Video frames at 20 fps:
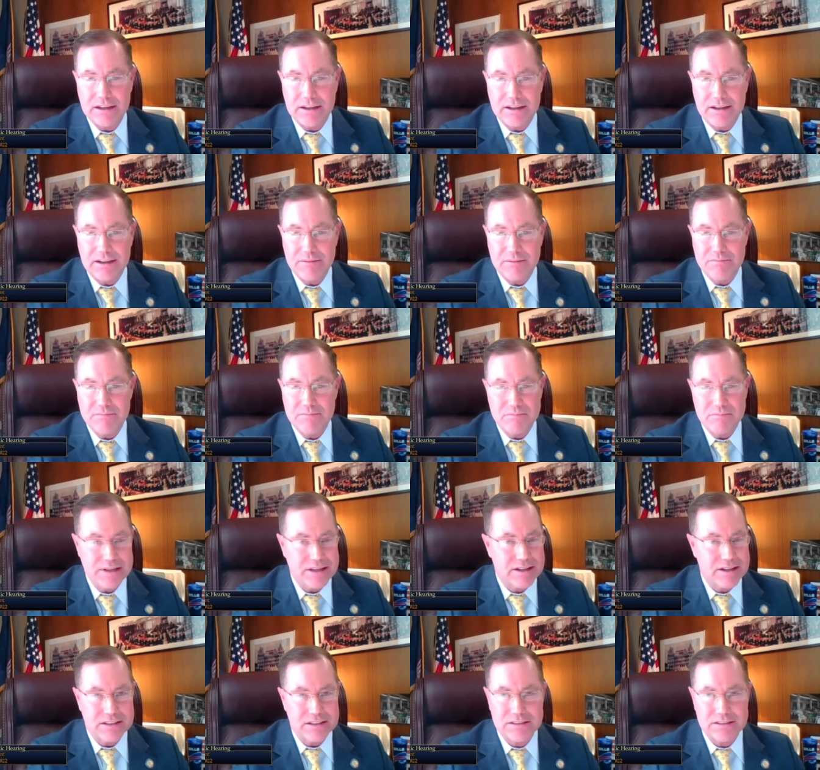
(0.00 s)
Um,
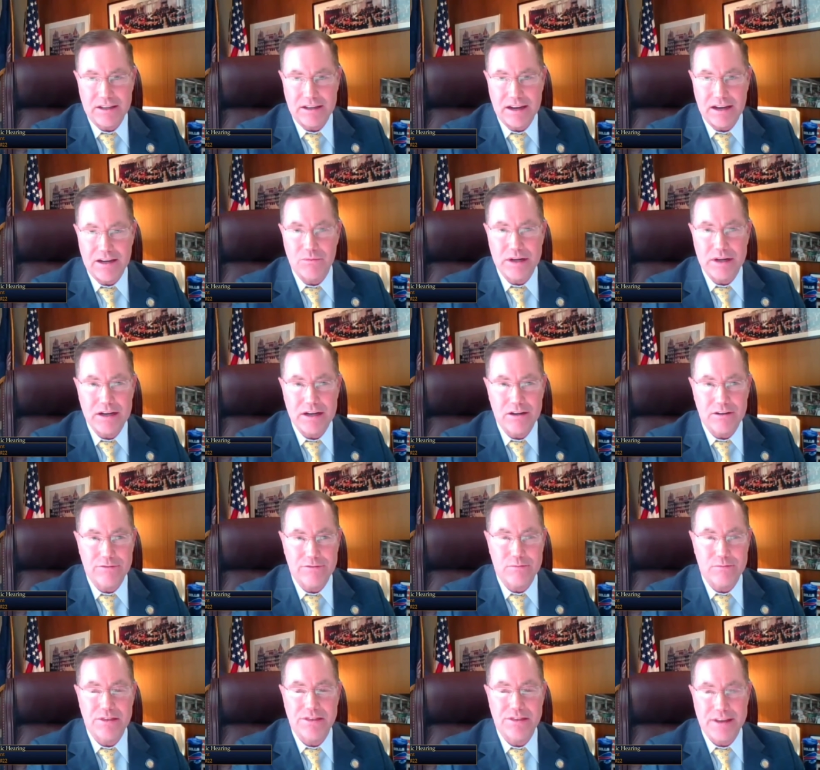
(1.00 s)
because again, we hear
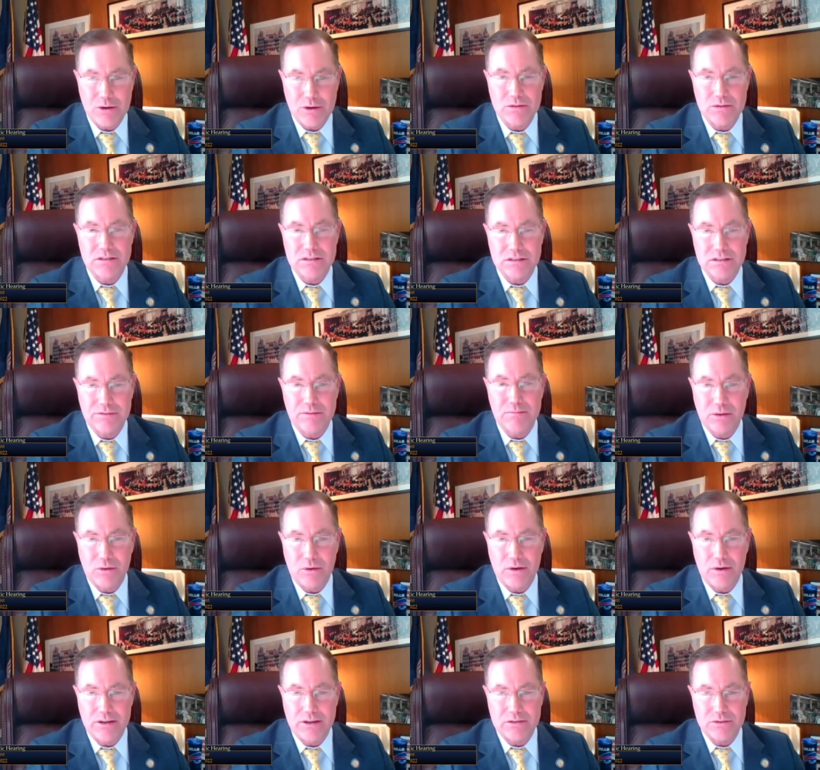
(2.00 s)
from thousands of
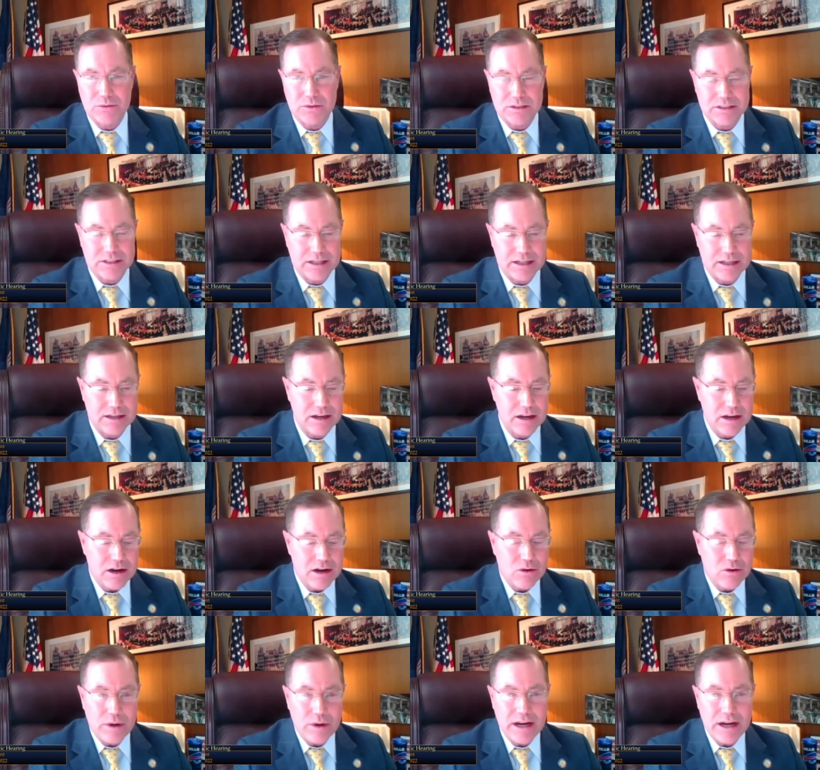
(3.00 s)
employers who are saying
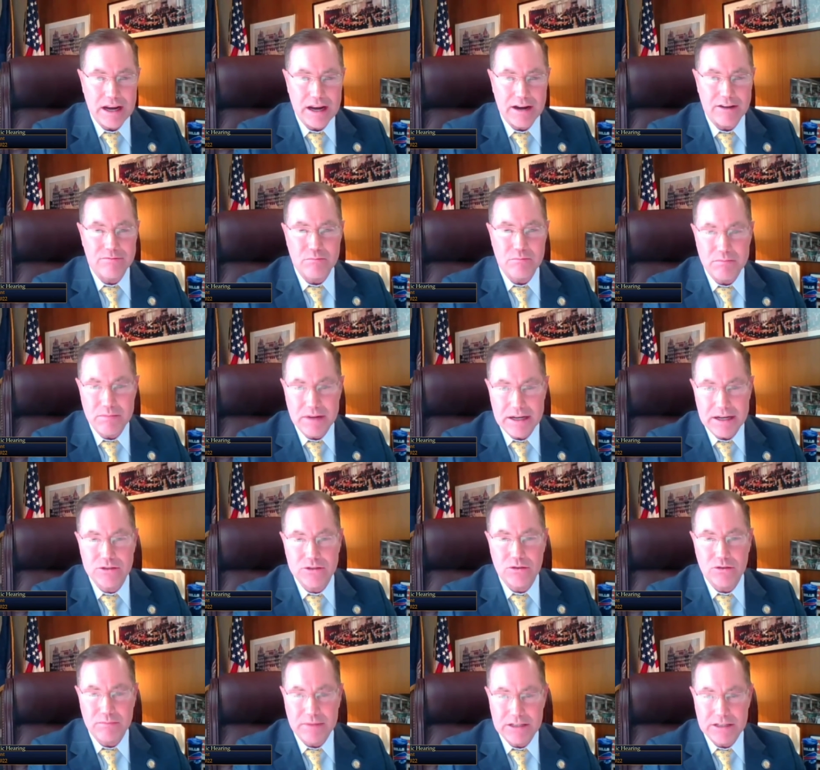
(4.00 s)
we have
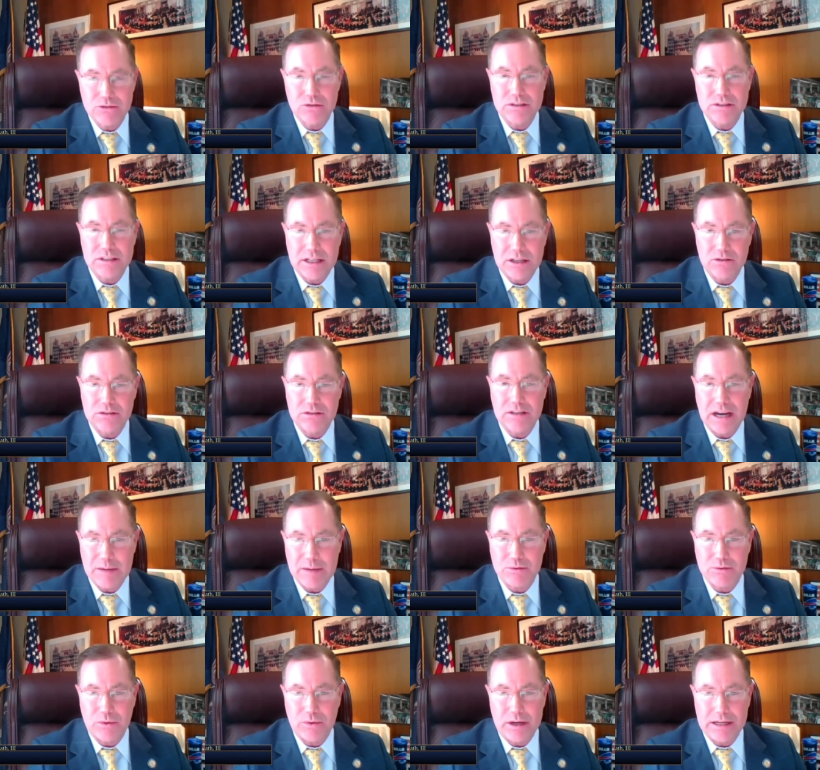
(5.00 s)
major, major skills
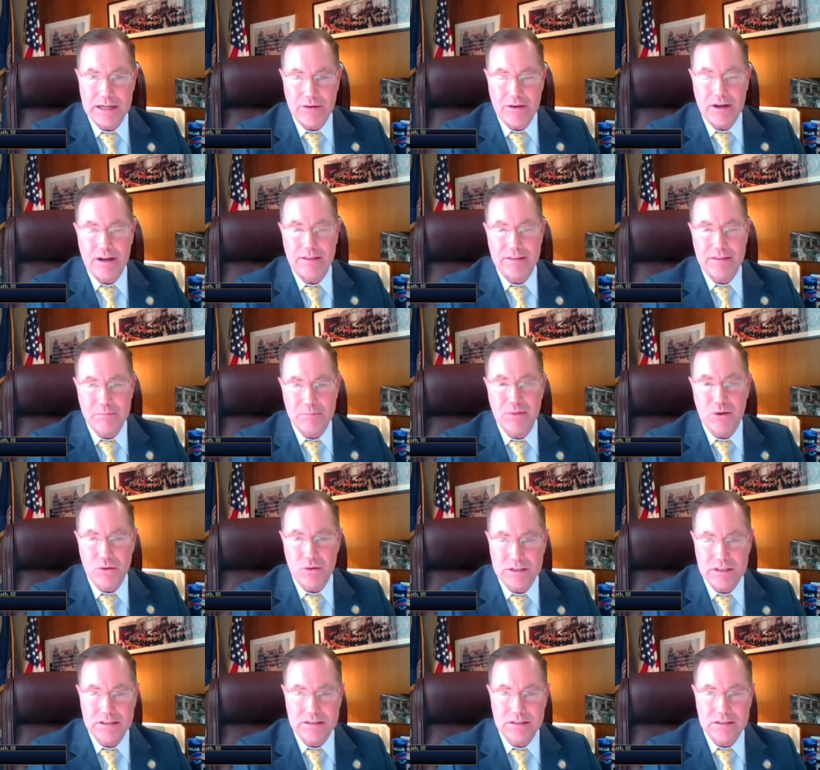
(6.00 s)
gaps right now. And I think
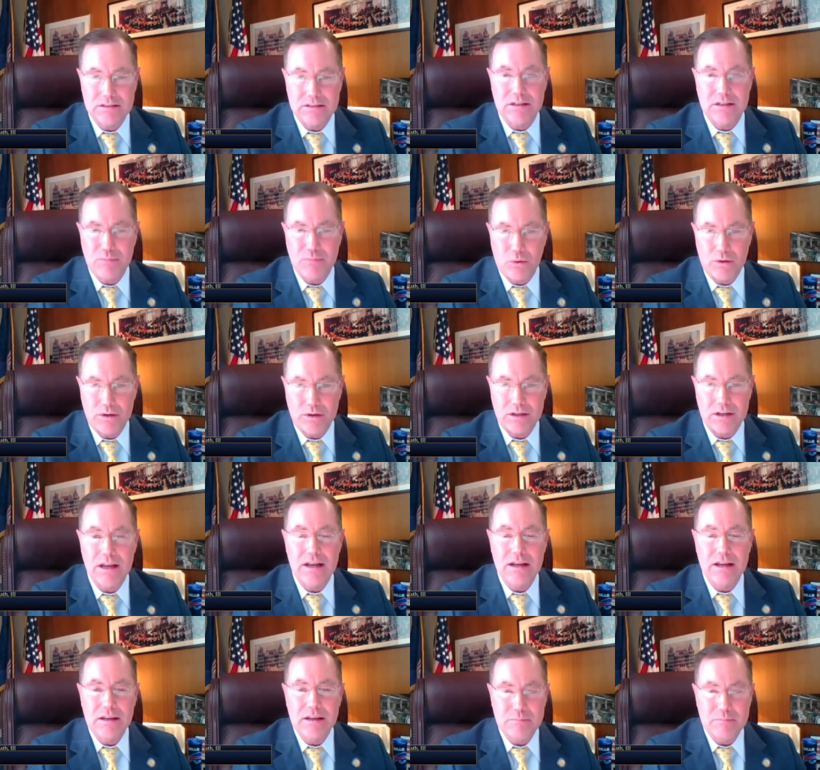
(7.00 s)
BOCES is an important
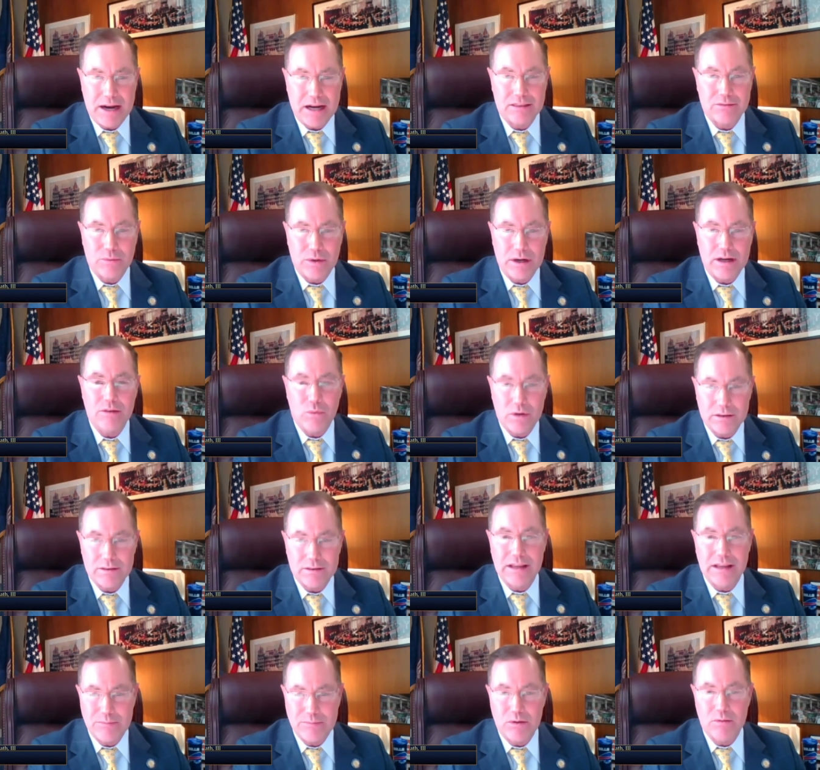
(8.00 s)
pathway with
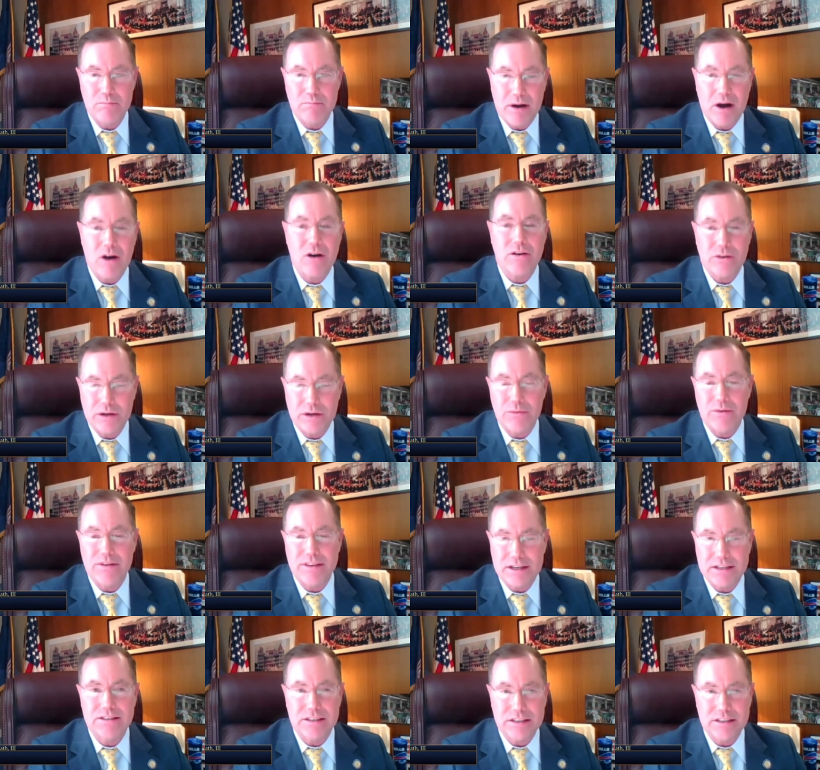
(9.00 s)
labor partnering with
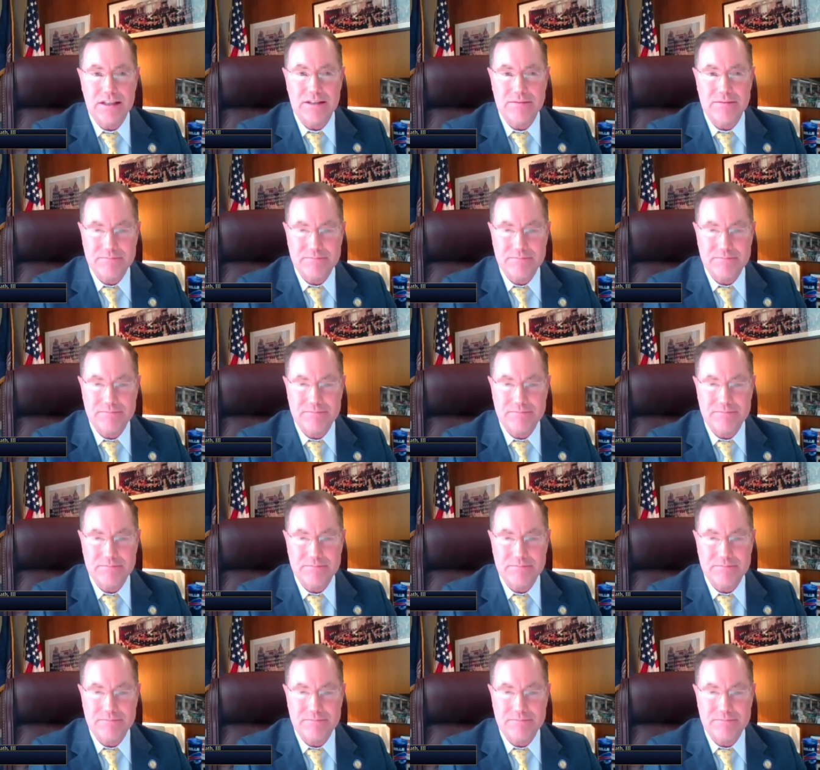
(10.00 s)
SED.